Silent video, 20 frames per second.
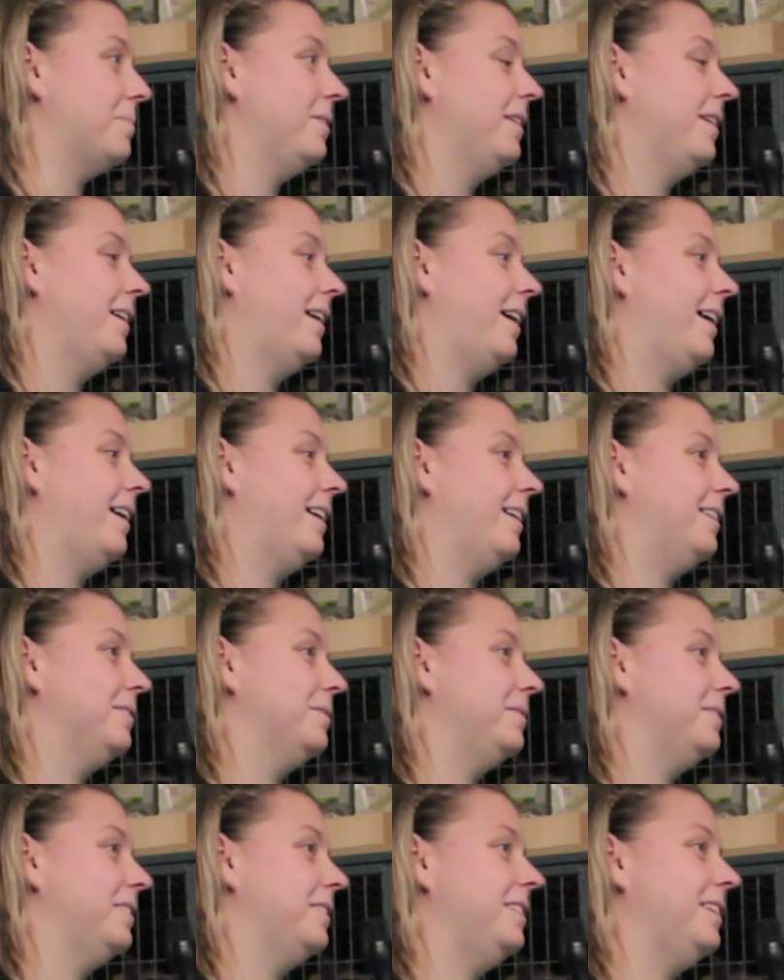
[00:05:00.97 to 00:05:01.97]
And,
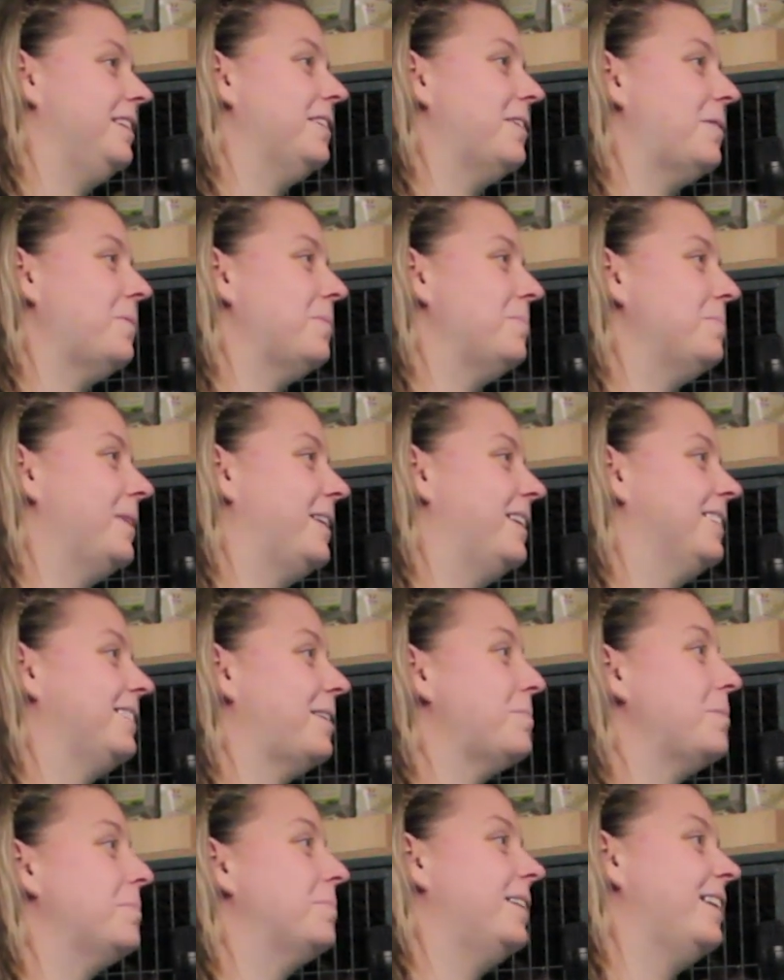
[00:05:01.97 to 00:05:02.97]
because I'm a
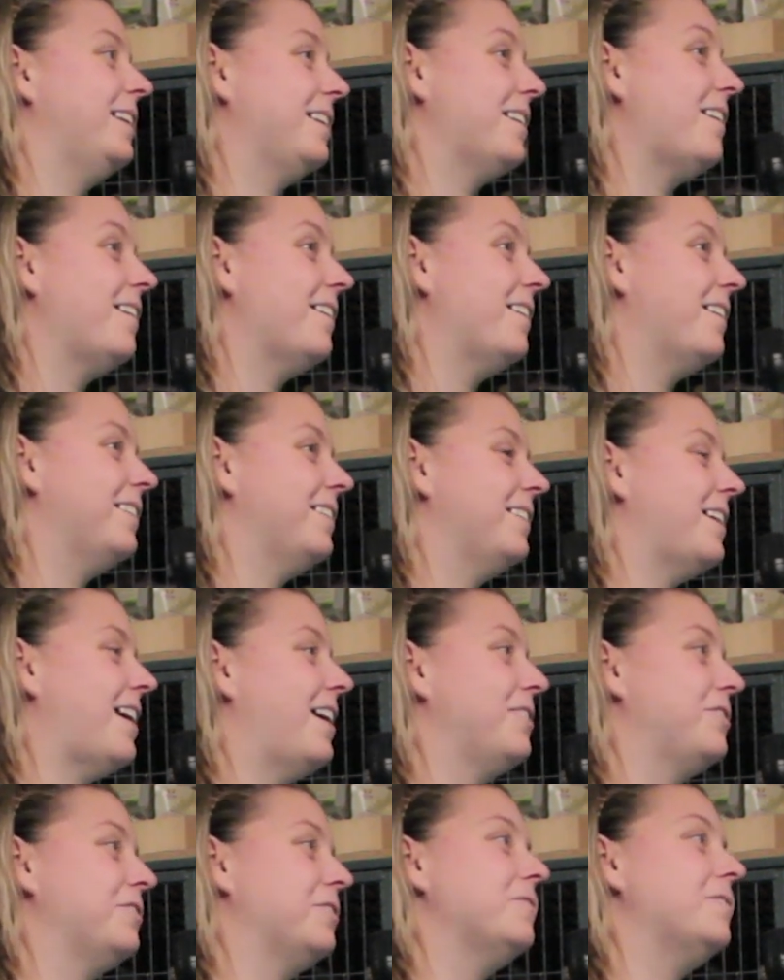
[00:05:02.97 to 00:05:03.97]
bleeding heart, I
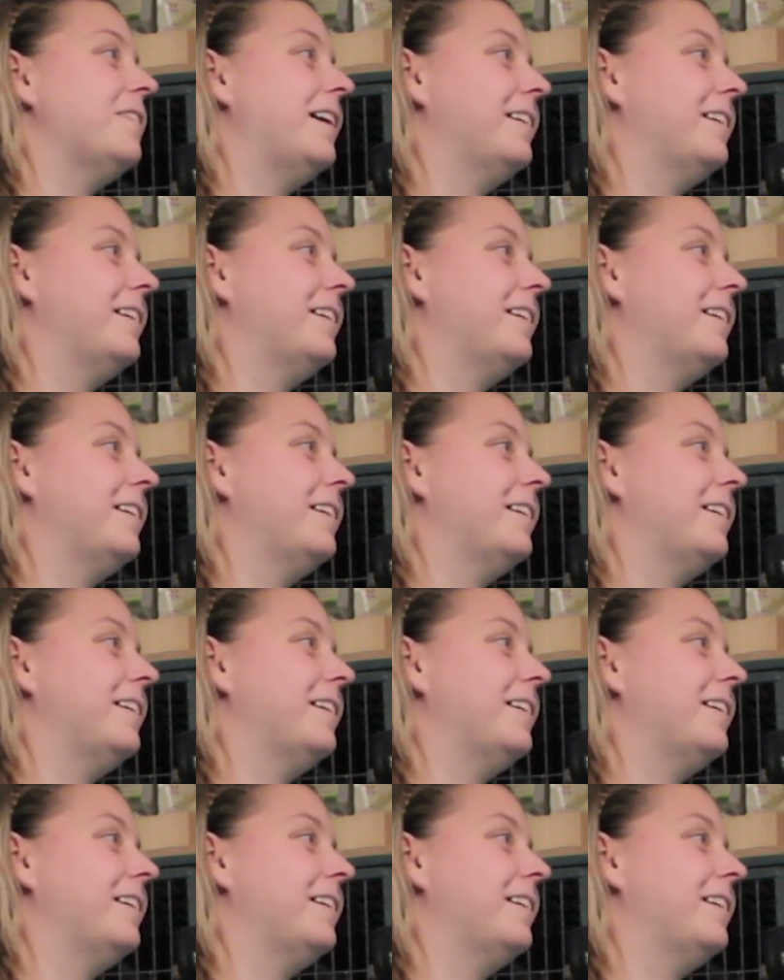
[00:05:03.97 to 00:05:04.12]
drove out